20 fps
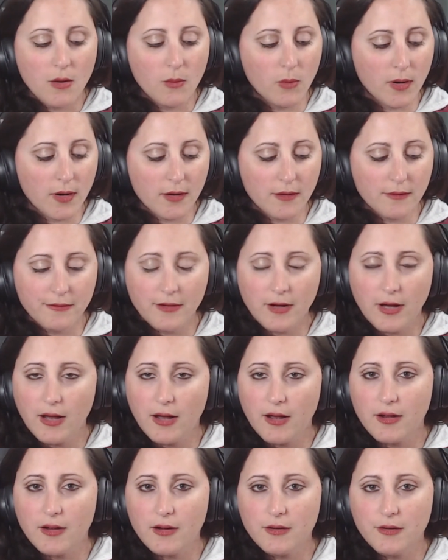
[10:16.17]
one of
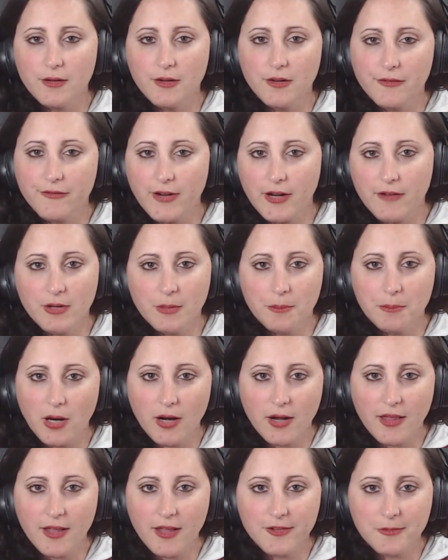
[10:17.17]
your favorite
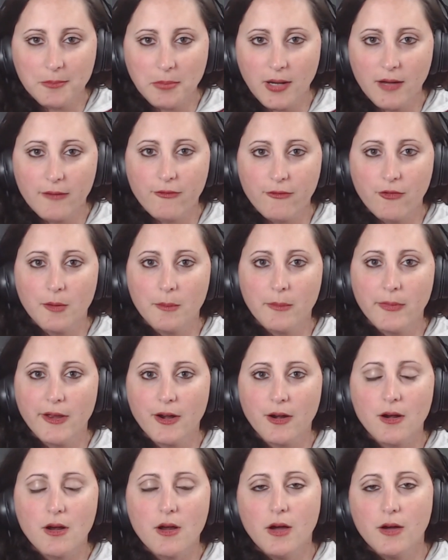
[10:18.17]
podcast platform
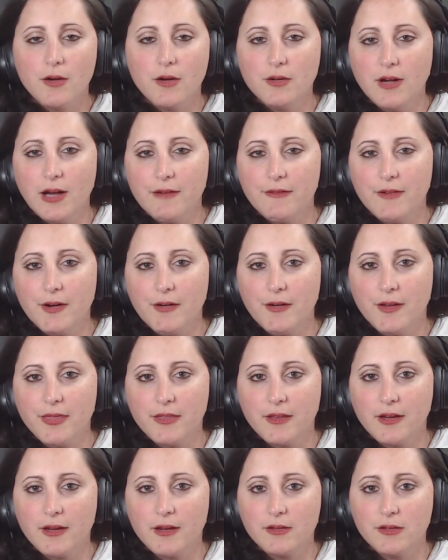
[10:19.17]
there, you'll have
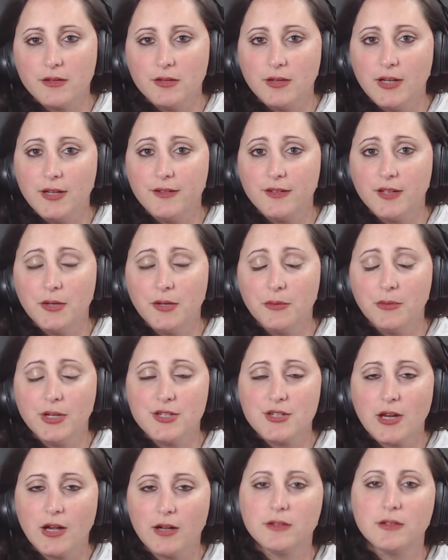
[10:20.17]
everything to easily
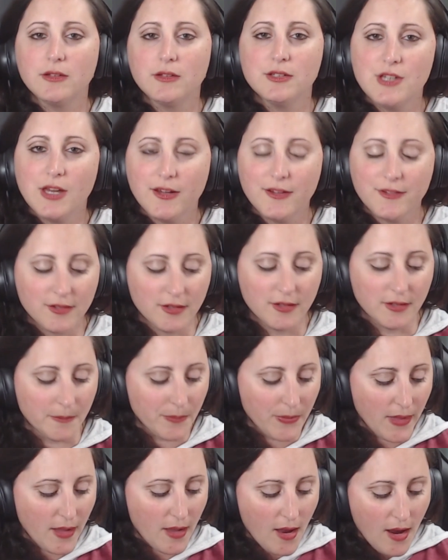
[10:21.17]
reach out to Jason.
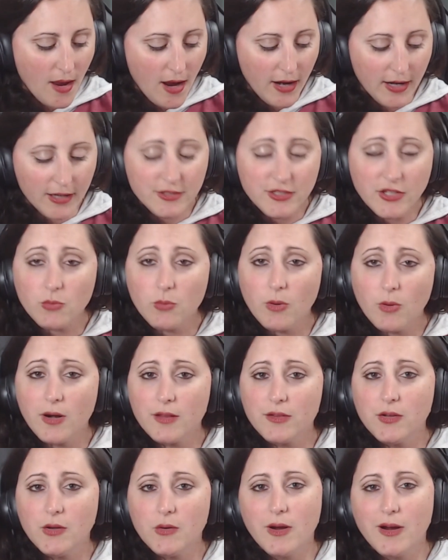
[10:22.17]
And I just
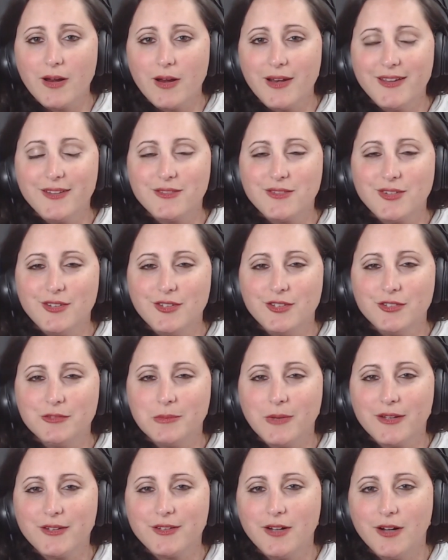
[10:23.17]
wanted to quickly
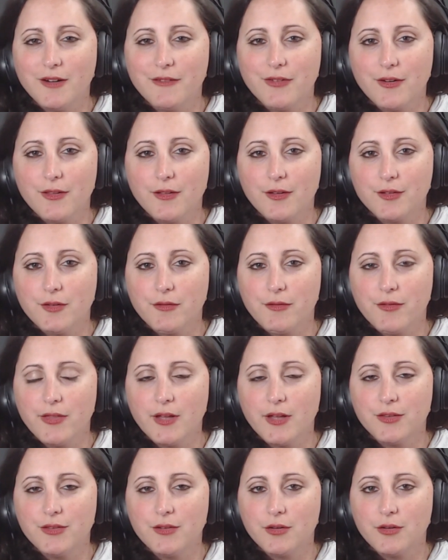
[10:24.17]
introduce myself for those of you
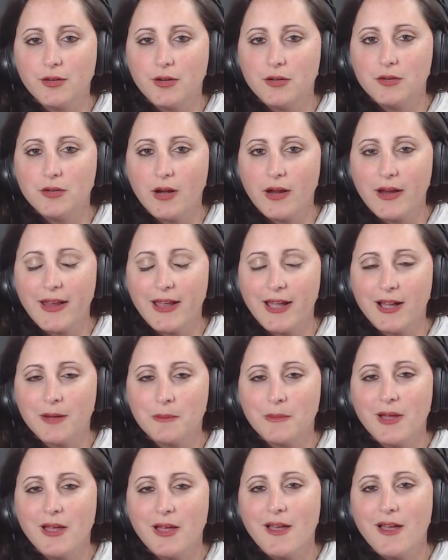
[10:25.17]
that don't know who I
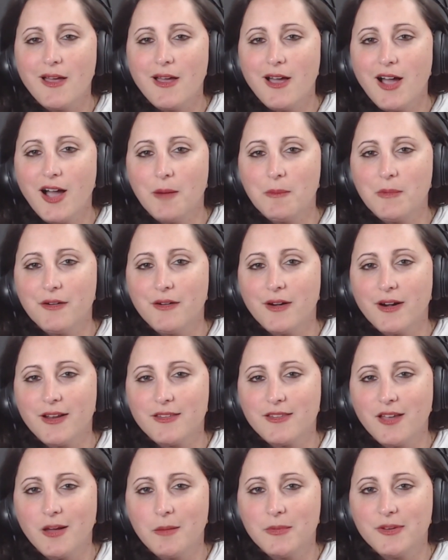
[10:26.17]
am. I'm
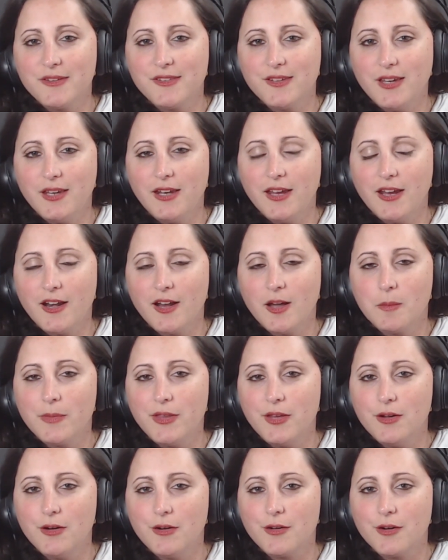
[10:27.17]
Lorena Tomasini and I'm
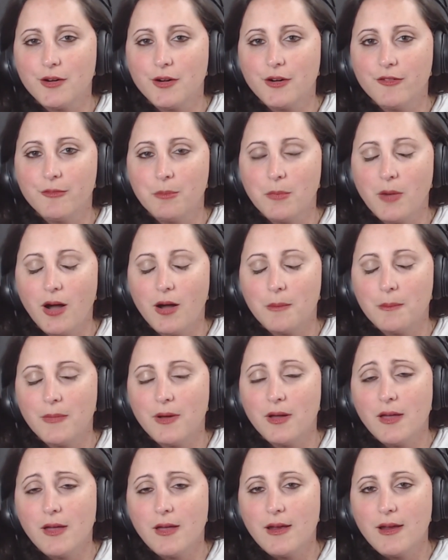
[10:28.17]
the owner of
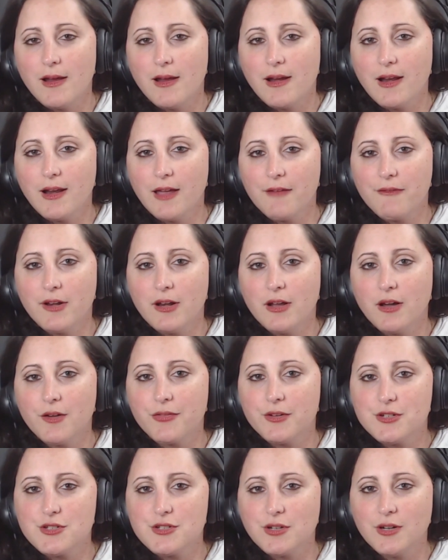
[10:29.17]
Mom Life and
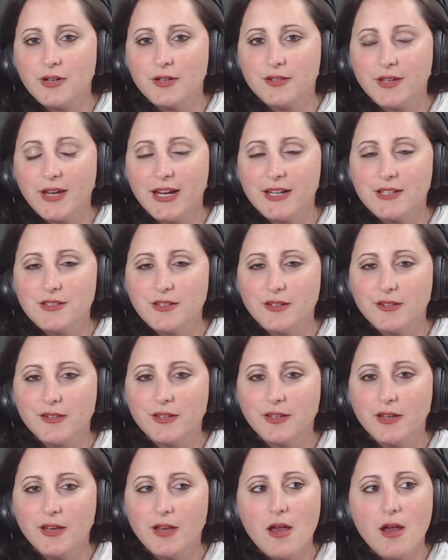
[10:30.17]
Health Insurance
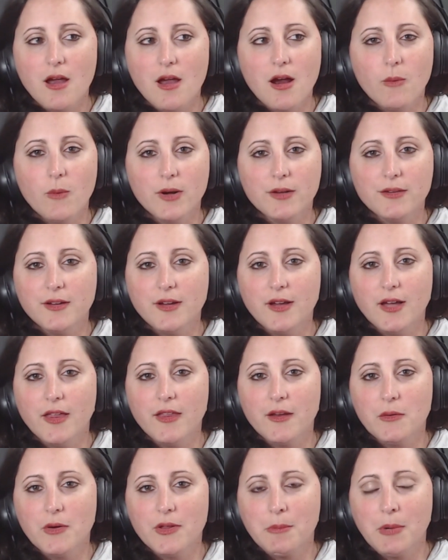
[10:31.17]
Agency, where
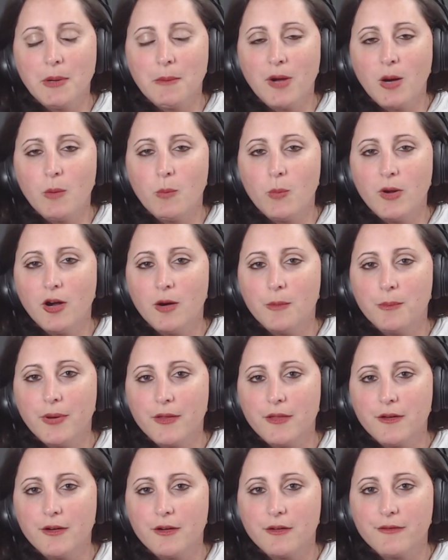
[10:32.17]
together with my mom, we help
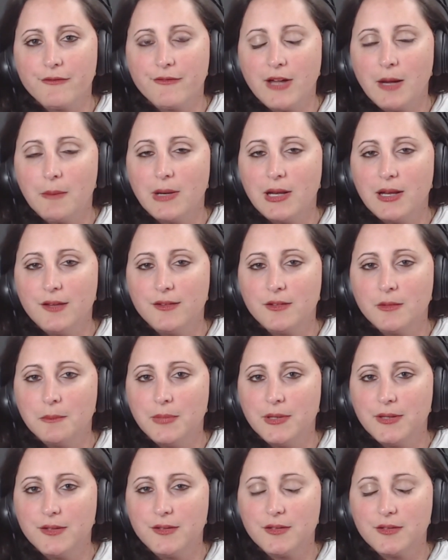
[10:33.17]
other families
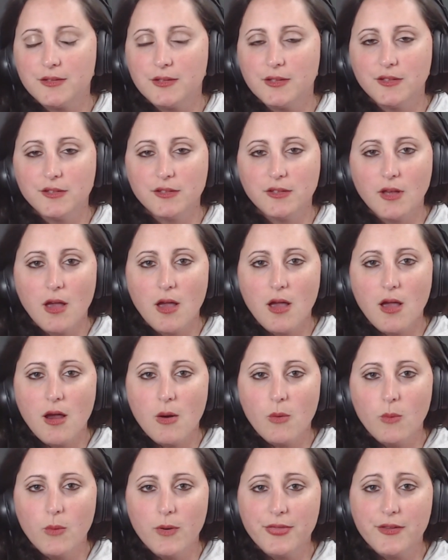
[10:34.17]
and businesses
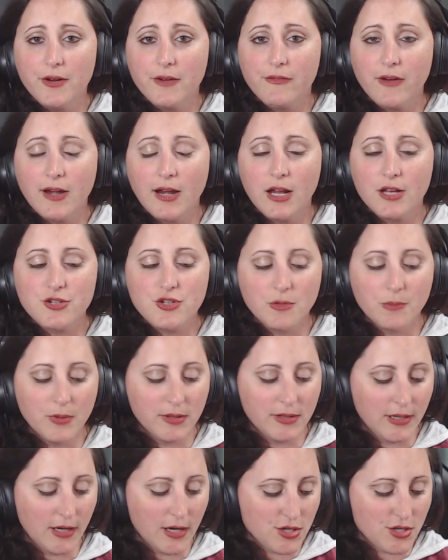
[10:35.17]
with their financial
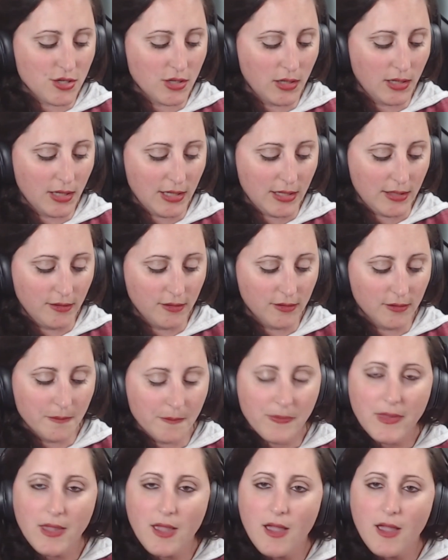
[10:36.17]
protection needs.